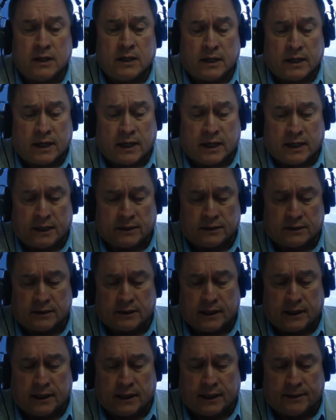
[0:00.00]
and
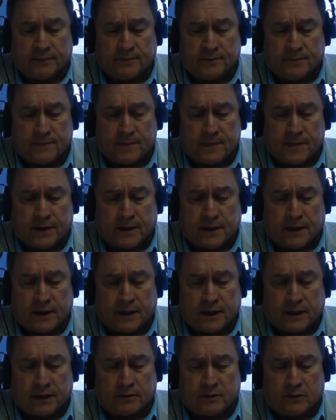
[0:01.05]
um,
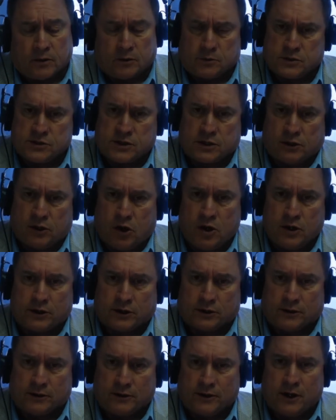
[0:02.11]
and or was it
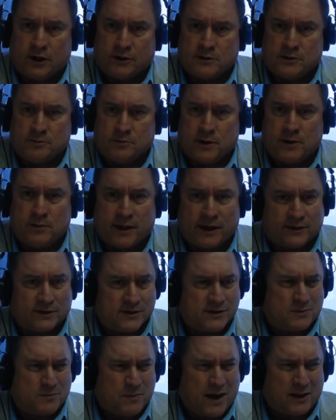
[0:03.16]
longer? No, it's been about
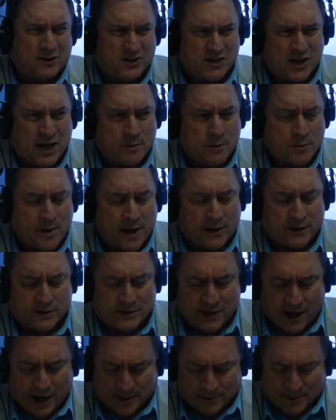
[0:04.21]
it's about the same amount of
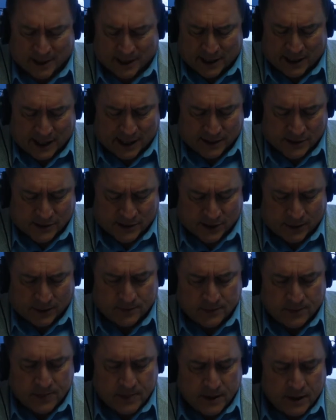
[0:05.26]
time, I guess.
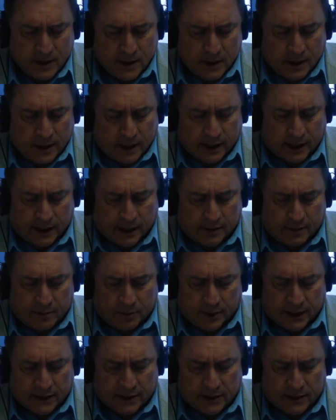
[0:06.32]
So, uh,
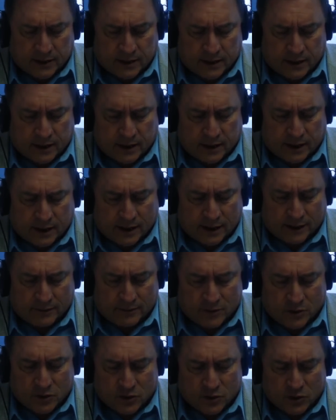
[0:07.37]
but
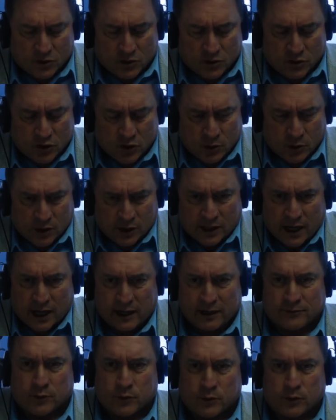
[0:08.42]
uh, you were
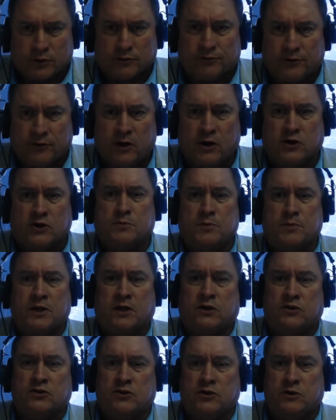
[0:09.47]
kind of a reverse
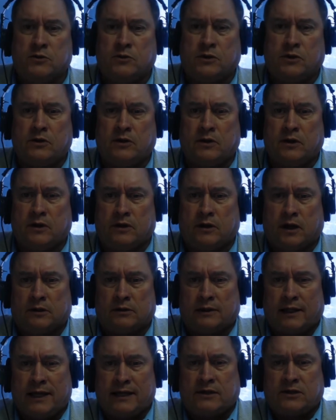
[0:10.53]
because you were
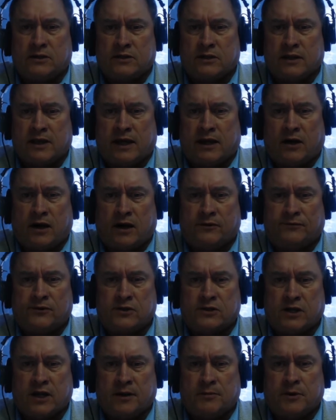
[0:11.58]
elected to that
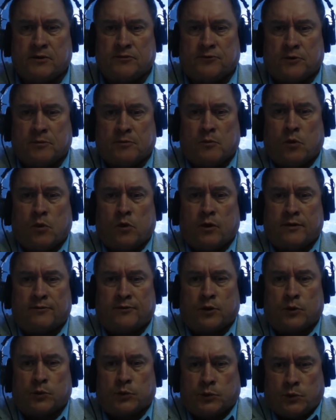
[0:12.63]
office coming from more of
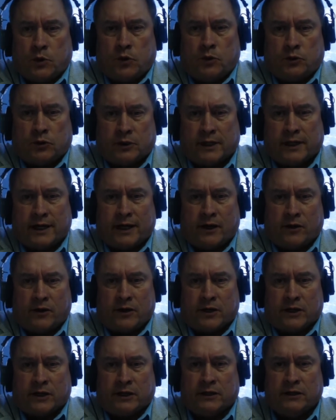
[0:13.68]
a rural
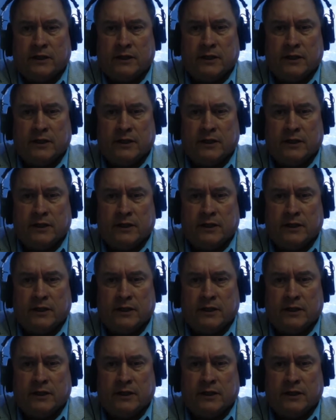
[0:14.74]
area,